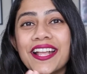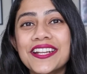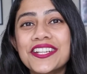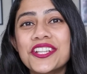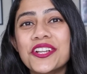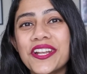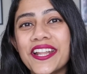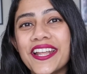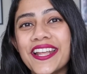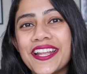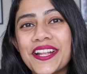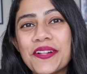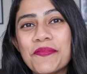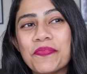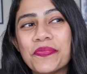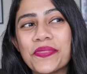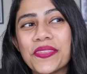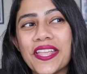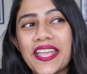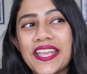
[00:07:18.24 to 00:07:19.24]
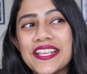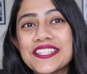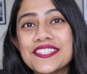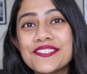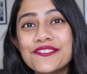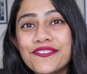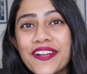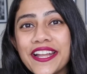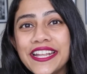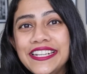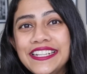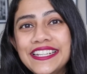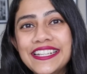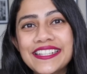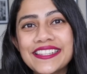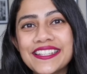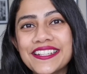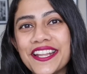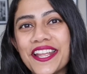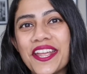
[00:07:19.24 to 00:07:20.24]
Today is
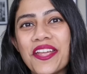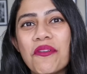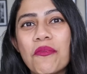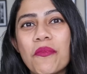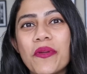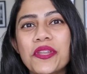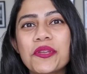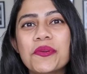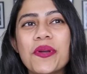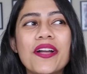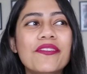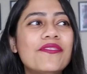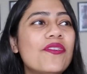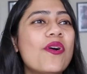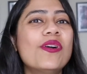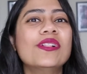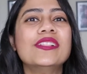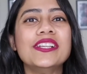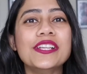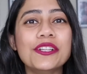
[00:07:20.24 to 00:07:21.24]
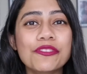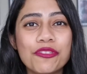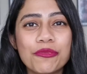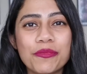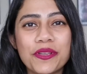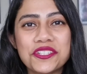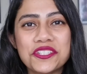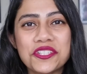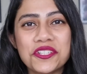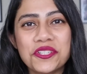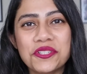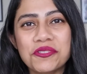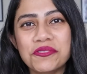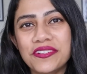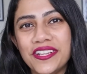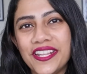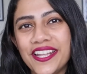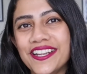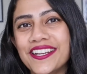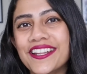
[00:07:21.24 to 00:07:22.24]
finally the day when you have all the information you
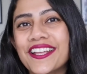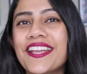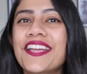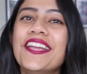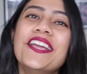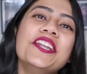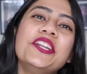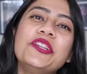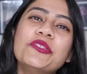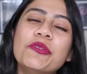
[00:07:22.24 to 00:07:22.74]
need